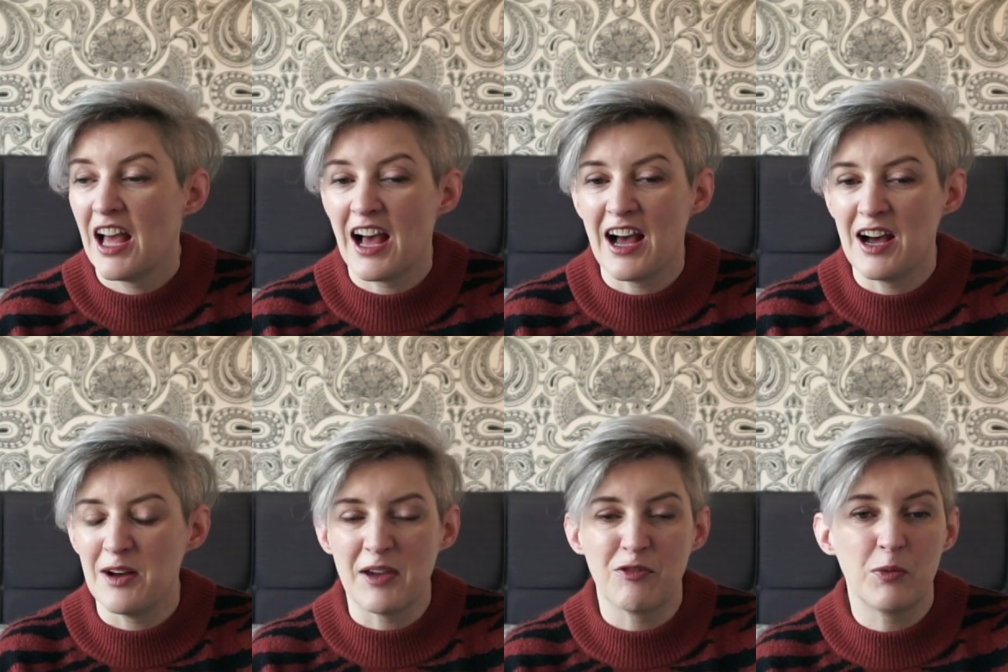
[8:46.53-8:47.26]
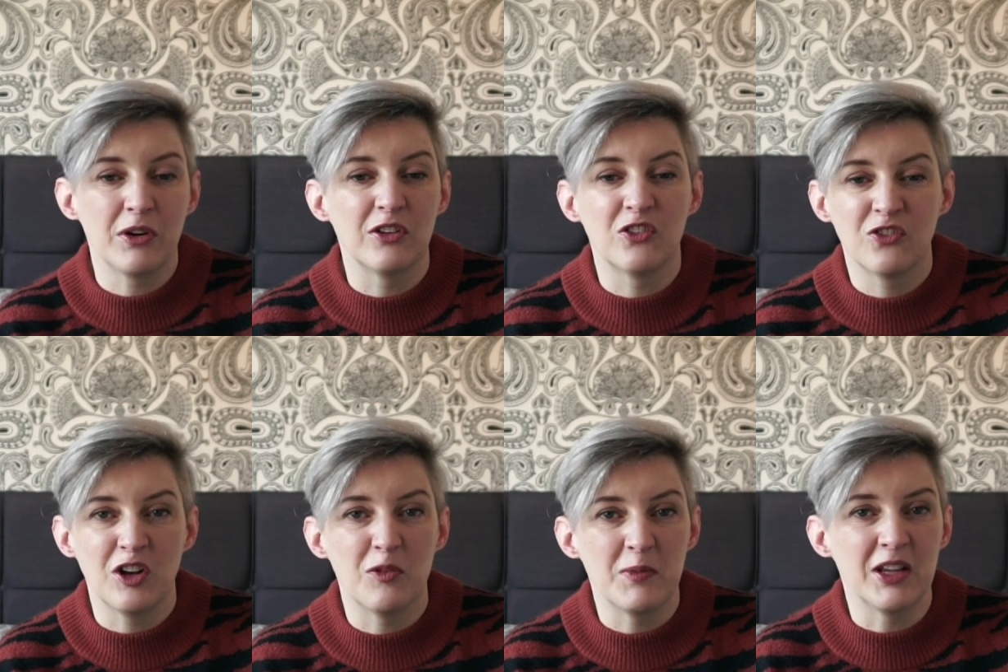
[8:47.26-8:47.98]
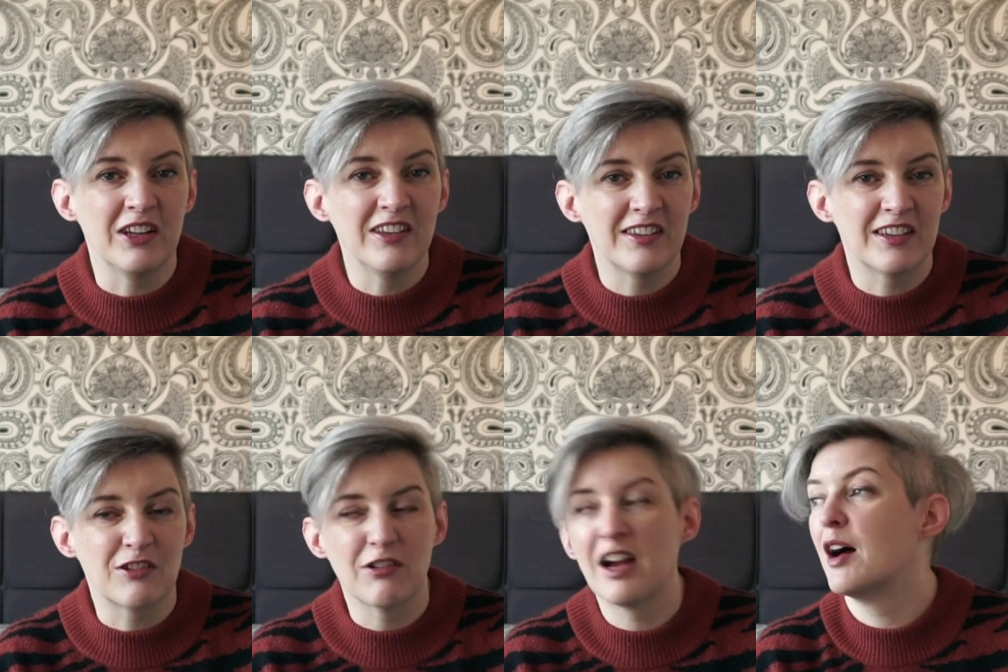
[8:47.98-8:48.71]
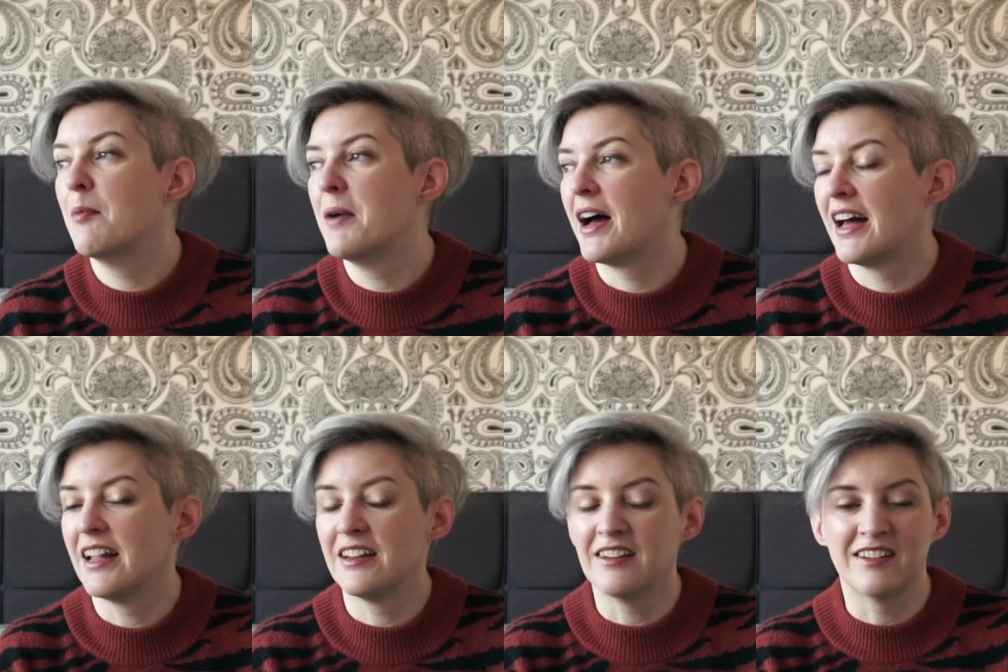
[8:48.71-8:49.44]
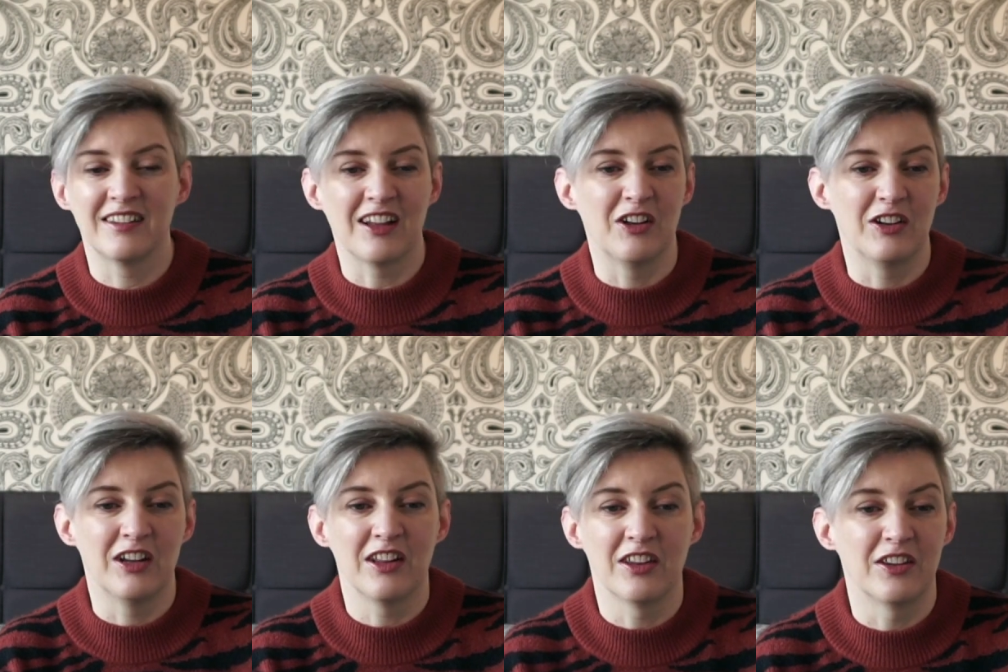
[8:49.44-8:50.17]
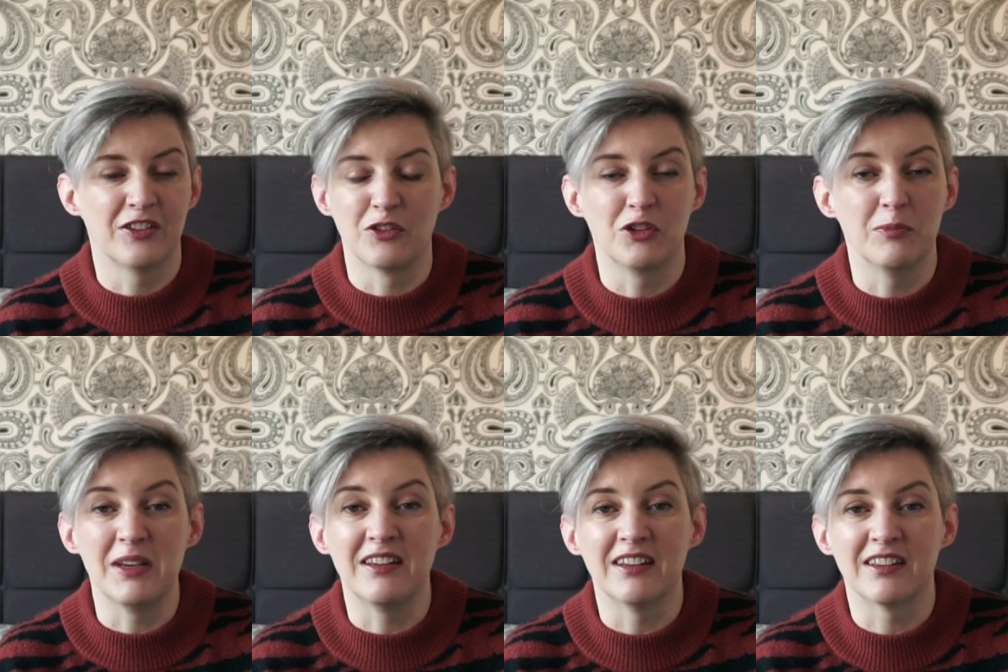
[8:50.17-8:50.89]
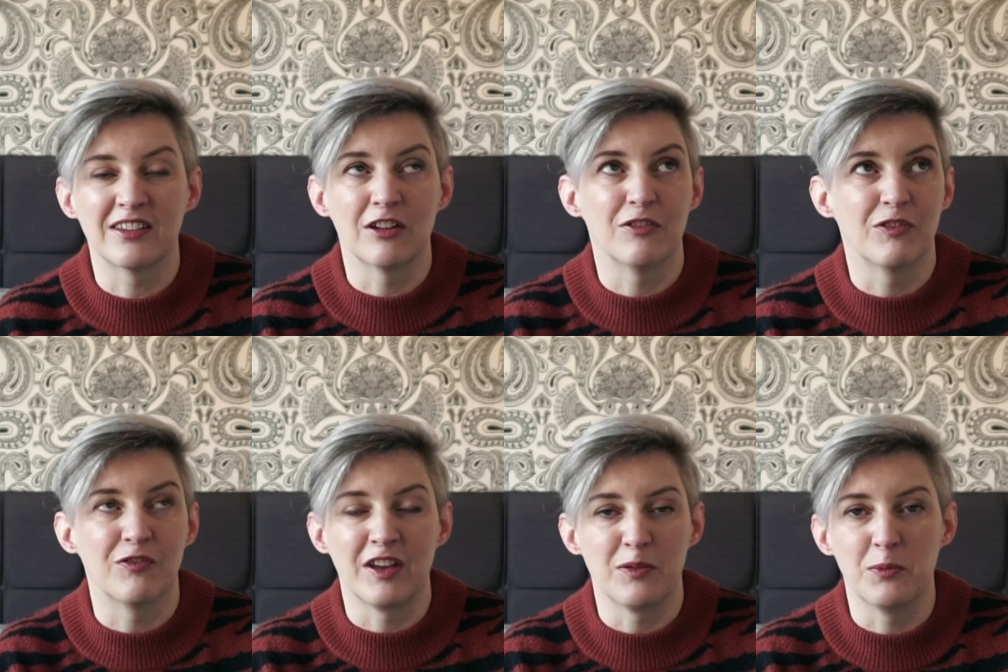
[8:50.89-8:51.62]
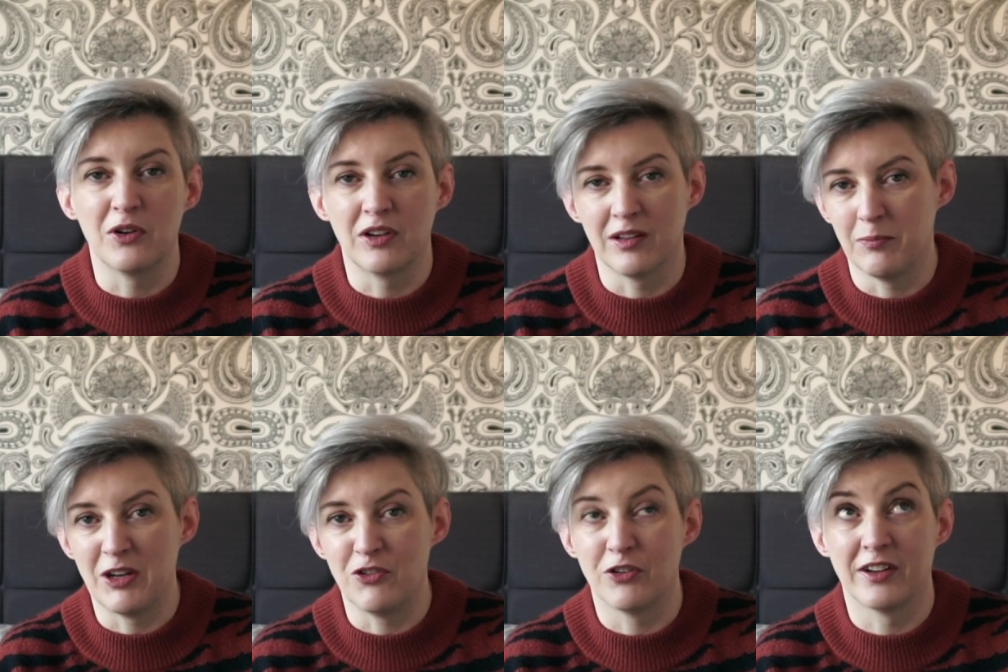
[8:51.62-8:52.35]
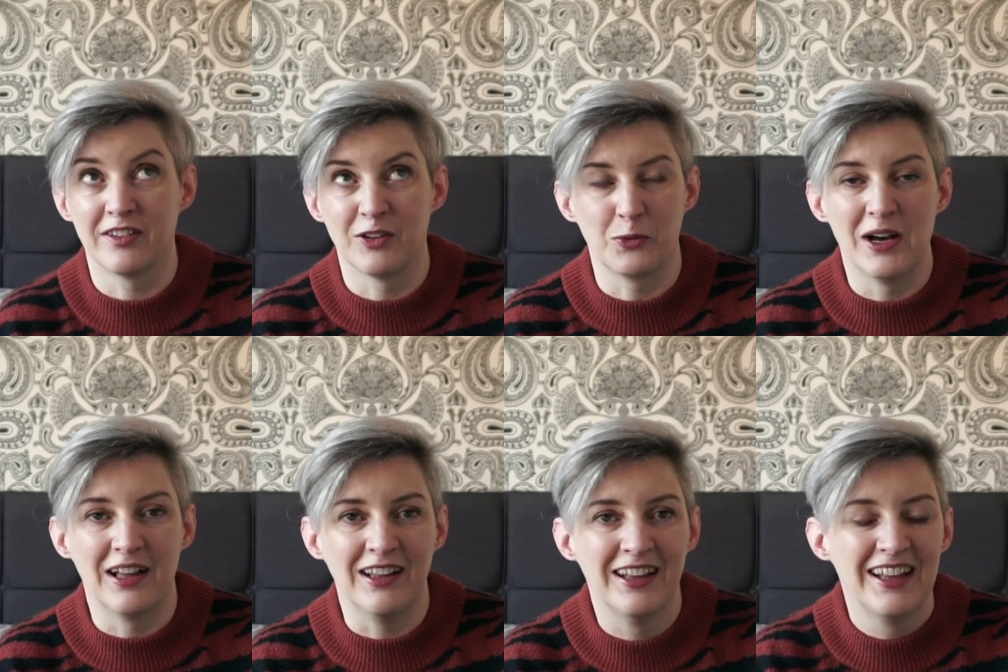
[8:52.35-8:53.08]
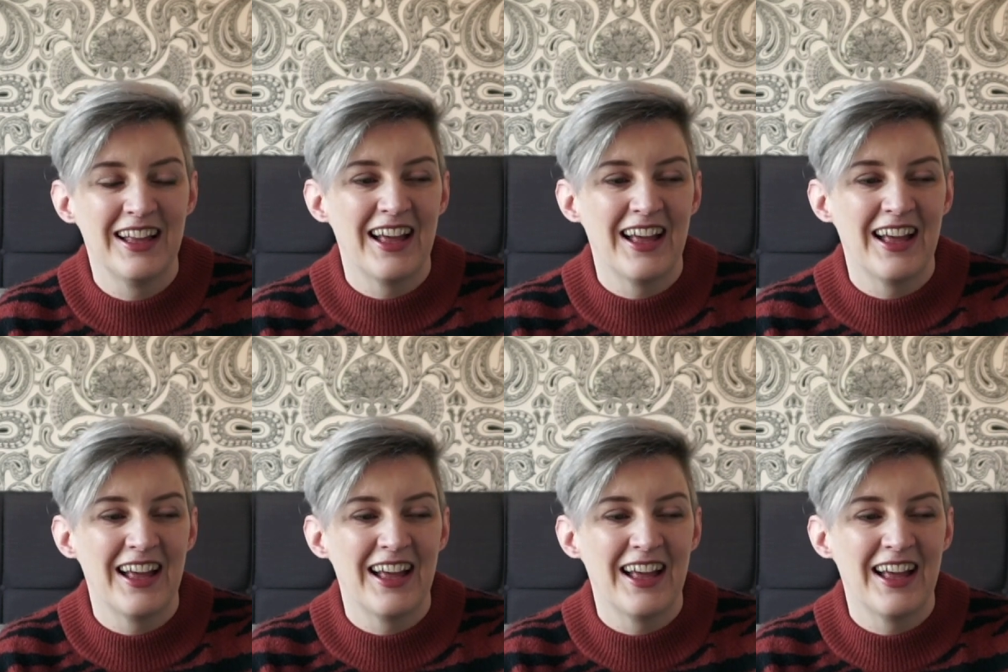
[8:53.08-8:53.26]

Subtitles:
everyone who's followed me on Instagram and on other social media stuff, on Facebook and Pinterest as well.